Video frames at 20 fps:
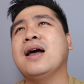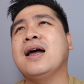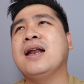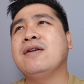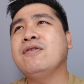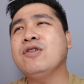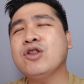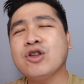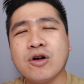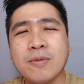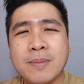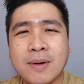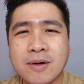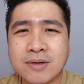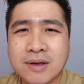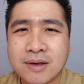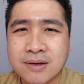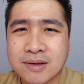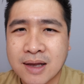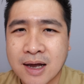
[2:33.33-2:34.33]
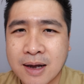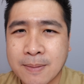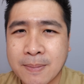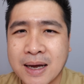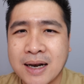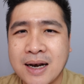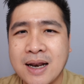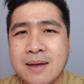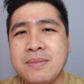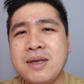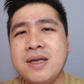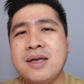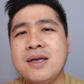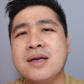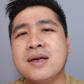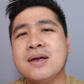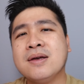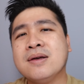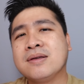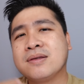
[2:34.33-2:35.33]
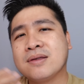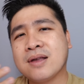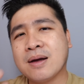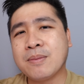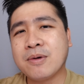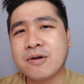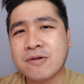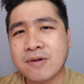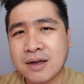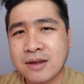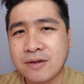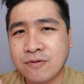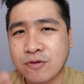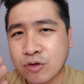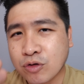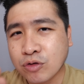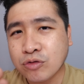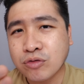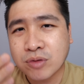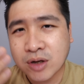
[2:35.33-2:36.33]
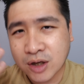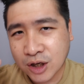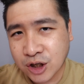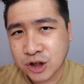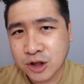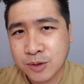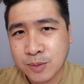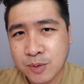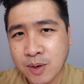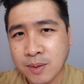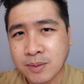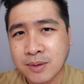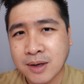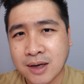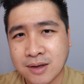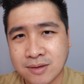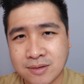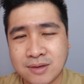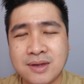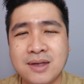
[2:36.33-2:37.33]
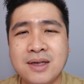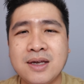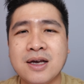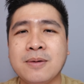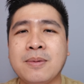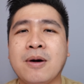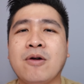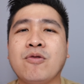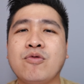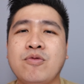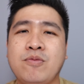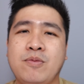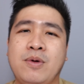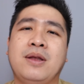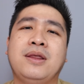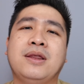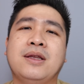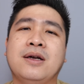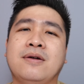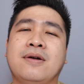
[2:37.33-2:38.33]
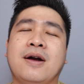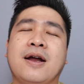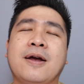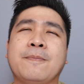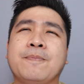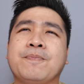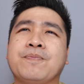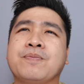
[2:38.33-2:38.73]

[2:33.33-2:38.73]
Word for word: never thought about this, but let me summarize. If you go to the HDB website and see about room rental, right?